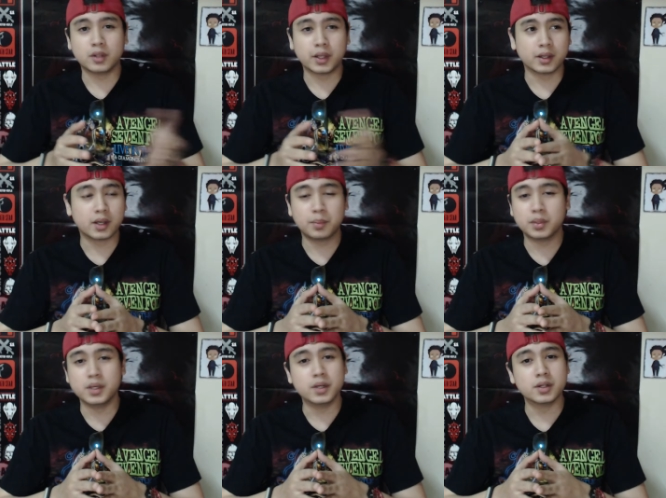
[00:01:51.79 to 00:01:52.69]
like a couple
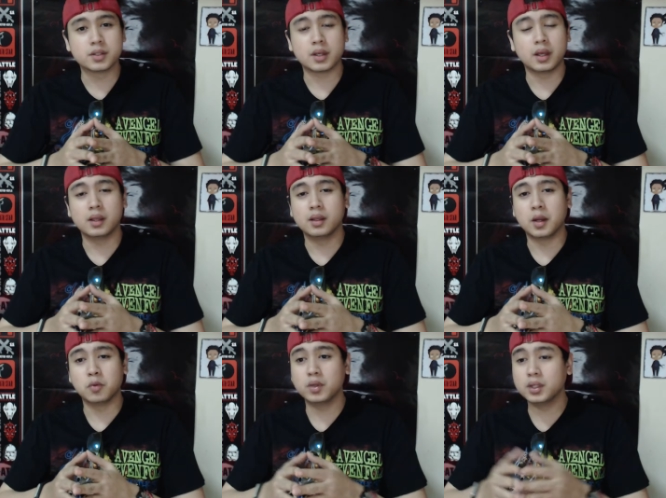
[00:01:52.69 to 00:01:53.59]
of years and
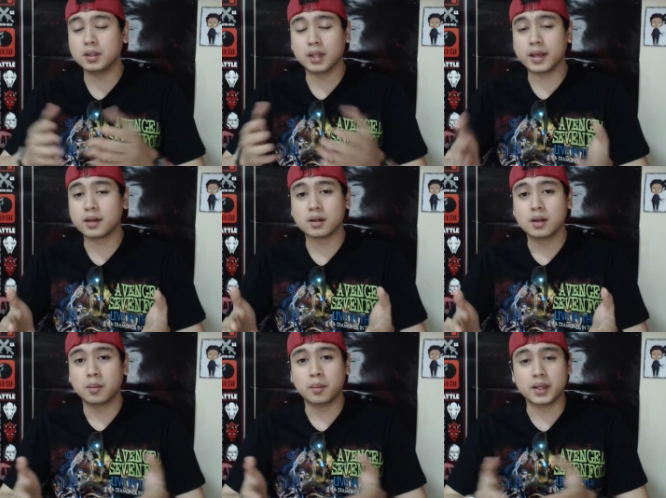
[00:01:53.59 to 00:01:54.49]
I really like
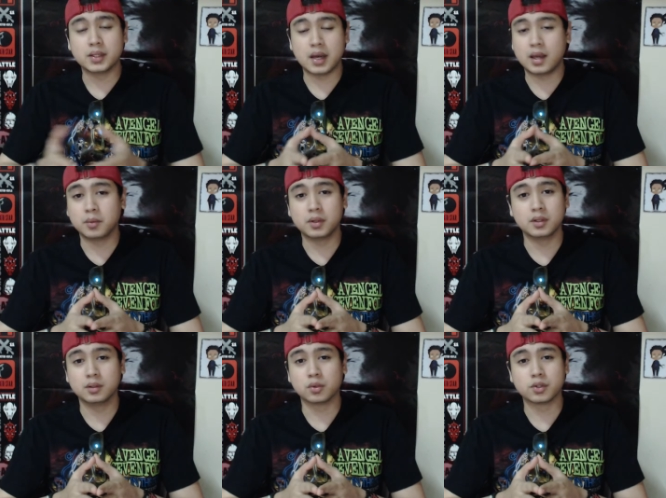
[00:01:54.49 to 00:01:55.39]
my time on
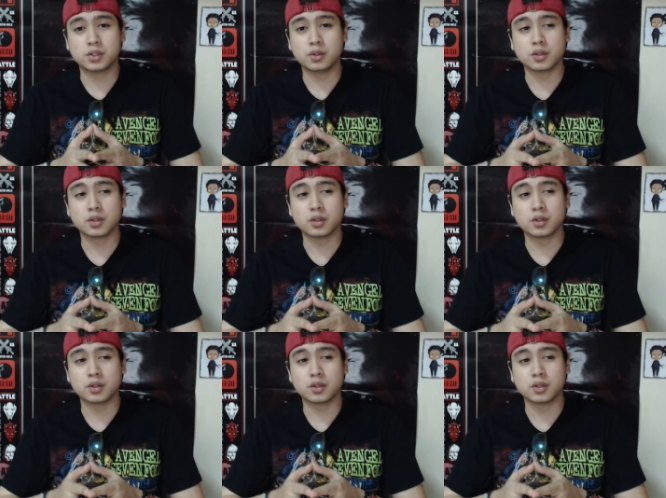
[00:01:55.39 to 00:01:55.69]
Guild Wars 2.